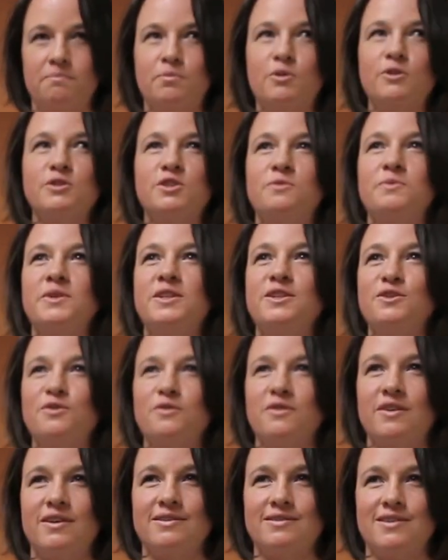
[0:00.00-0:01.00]
pushed me to do
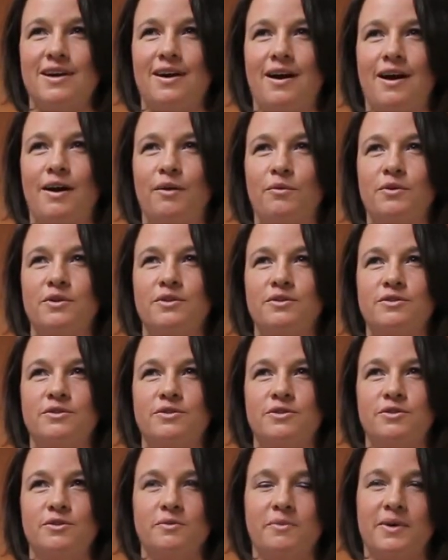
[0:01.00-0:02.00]
things I
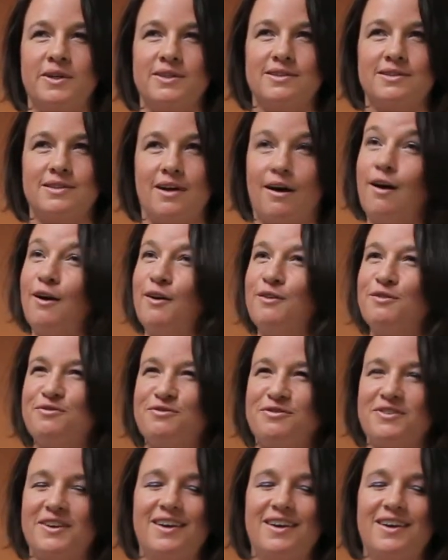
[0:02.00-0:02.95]
wouldn't do to myself